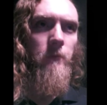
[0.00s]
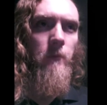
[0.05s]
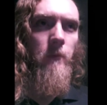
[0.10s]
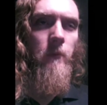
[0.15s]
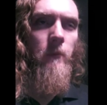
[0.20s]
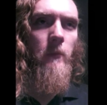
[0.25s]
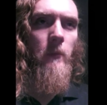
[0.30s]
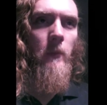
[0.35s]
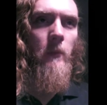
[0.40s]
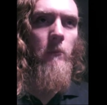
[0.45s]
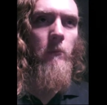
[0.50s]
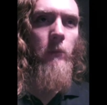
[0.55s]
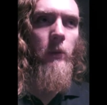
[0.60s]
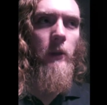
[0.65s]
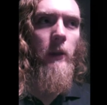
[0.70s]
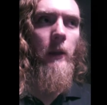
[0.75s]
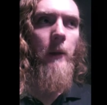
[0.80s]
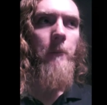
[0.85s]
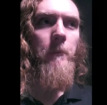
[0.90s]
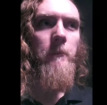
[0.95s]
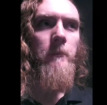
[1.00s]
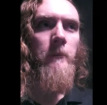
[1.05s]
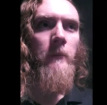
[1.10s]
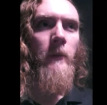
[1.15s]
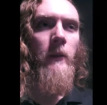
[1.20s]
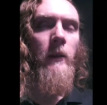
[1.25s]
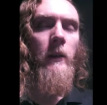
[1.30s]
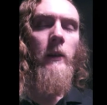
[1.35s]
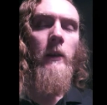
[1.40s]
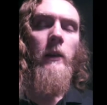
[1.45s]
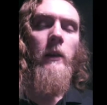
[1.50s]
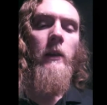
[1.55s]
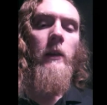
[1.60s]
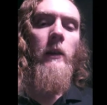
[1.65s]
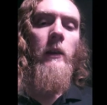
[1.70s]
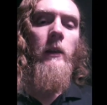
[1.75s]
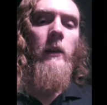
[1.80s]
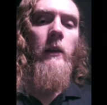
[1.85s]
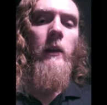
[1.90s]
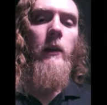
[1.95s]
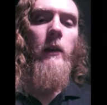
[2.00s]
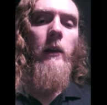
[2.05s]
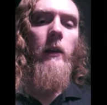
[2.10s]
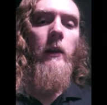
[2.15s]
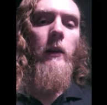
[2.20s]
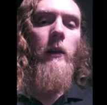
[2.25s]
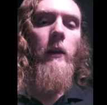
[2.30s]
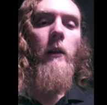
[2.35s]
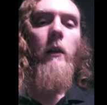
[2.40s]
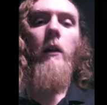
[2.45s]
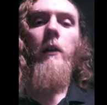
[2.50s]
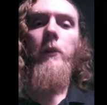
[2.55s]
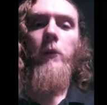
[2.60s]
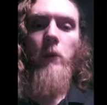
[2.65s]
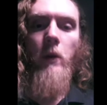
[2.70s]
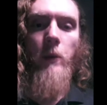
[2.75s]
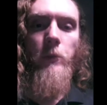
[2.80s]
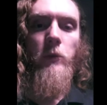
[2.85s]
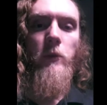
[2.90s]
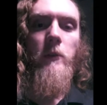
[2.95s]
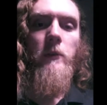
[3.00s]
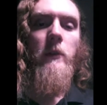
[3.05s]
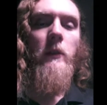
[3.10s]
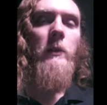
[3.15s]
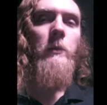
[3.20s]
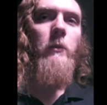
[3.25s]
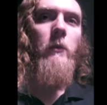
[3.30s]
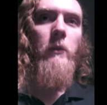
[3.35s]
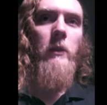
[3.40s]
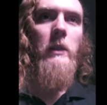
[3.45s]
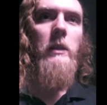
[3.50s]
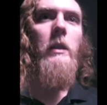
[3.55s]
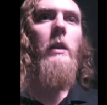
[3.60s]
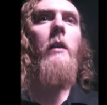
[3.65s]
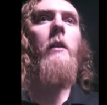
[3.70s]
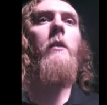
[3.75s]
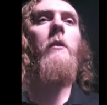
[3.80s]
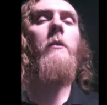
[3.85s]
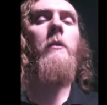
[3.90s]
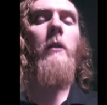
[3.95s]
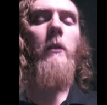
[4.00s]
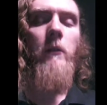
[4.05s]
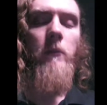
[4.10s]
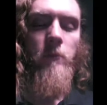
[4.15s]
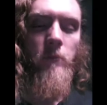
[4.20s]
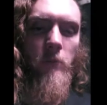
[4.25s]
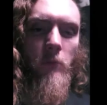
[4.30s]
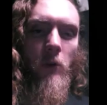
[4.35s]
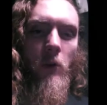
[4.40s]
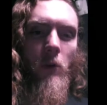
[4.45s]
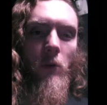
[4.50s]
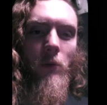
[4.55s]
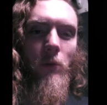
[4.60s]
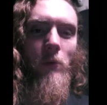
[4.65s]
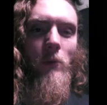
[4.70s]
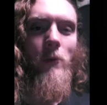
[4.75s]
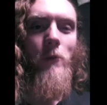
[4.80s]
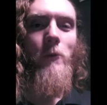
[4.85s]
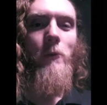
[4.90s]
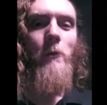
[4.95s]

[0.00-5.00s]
yeah, other options: explore the town, go through